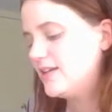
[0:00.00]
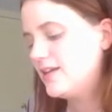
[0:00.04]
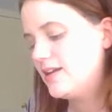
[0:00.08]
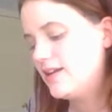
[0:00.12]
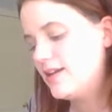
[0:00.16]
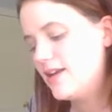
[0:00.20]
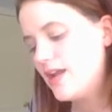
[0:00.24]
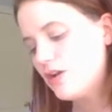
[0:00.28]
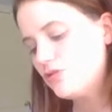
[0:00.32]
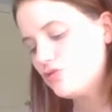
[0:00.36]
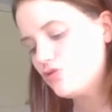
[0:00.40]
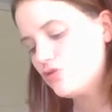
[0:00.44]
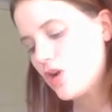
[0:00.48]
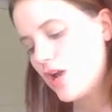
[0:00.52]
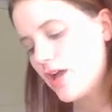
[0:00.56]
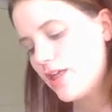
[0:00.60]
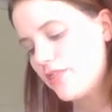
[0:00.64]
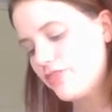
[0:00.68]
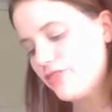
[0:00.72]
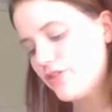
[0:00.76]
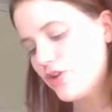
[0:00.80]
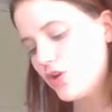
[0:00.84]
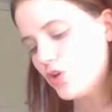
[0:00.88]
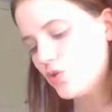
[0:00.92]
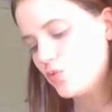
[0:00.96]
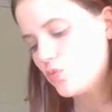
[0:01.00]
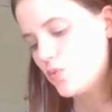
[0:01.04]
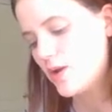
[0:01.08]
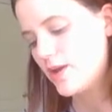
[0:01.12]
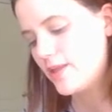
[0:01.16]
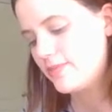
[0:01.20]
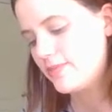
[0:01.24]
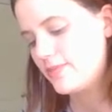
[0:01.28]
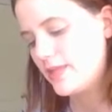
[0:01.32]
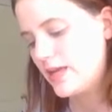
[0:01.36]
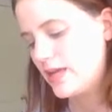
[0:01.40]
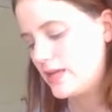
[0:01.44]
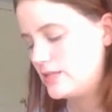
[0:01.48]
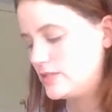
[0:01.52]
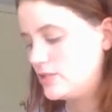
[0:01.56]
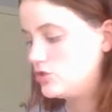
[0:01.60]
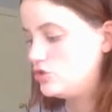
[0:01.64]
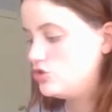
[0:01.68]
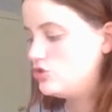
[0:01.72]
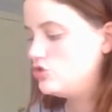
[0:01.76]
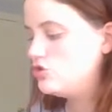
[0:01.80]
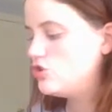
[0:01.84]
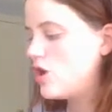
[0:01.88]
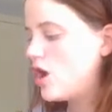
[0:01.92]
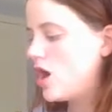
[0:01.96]
Now draw a third one that is
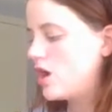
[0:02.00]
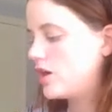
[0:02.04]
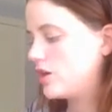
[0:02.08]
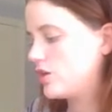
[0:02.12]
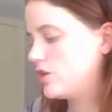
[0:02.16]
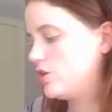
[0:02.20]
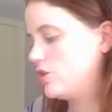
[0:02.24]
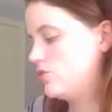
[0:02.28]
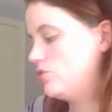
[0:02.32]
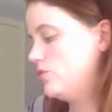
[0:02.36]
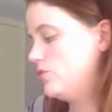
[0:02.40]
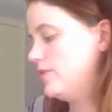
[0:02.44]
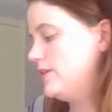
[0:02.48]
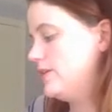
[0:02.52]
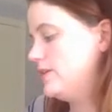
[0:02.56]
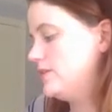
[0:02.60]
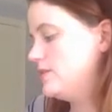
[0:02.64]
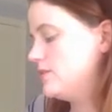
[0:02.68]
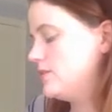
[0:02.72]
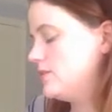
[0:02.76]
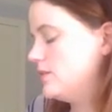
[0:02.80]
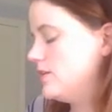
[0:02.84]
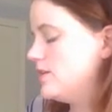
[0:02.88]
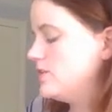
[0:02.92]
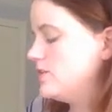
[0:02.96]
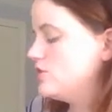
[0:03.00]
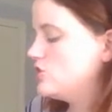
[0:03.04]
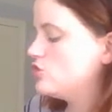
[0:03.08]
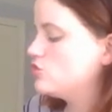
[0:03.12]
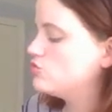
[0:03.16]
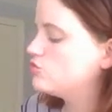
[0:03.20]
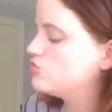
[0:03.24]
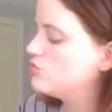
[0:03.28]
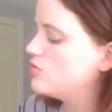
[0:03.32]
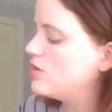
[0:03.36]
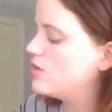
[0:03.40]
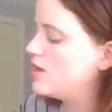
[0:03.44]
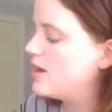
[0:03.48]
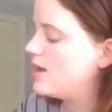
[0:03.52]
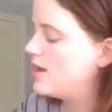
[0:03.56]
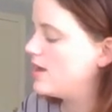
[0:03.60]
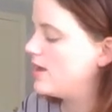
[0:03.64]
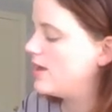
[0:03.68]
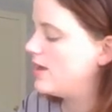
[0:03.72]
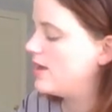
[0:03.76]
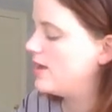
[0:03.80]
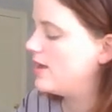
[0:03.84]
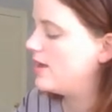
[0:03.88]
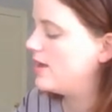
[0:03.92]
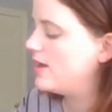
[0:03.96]
not congruent. Let's
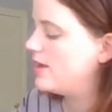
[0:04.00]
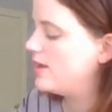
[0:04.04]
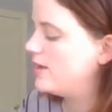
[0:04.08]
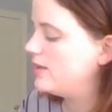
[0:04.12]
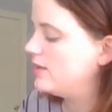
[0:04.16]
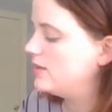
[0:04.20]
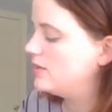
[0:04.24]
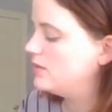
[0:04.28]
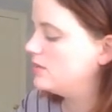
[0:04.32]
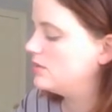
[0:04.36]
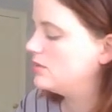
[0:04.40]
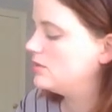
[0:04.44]
try